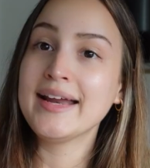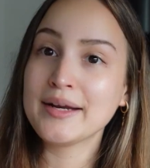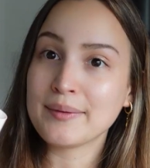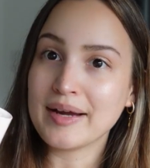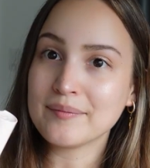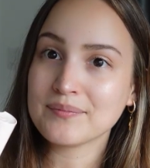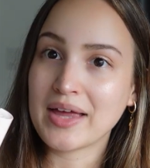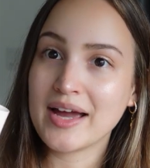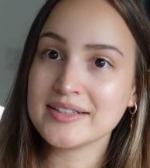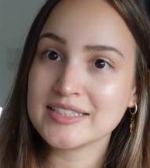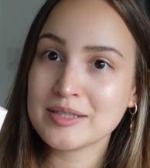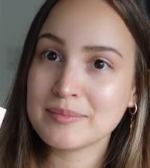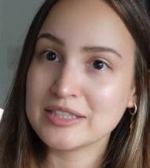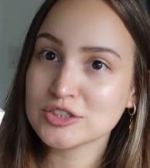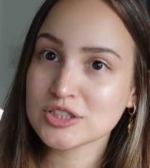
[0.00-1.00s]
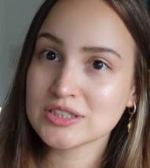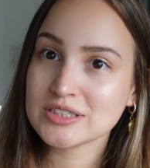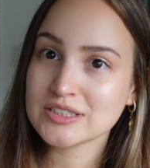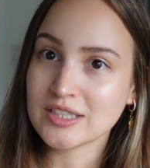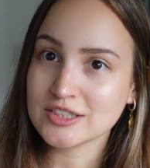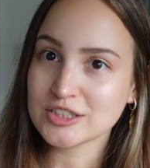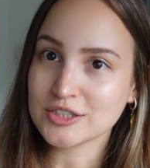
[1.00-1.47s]
Anyway, I did mention
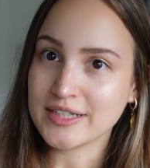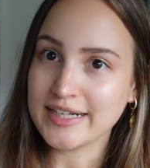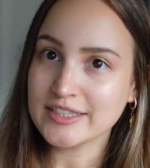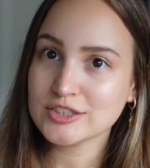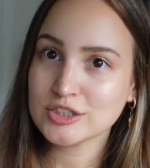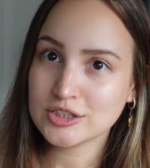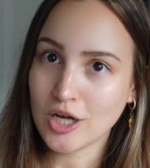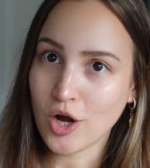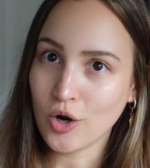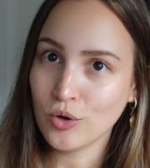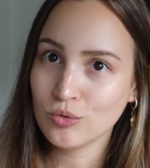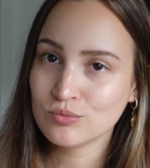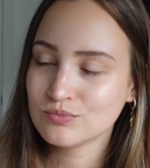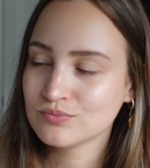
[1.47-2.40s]
sunscreen, so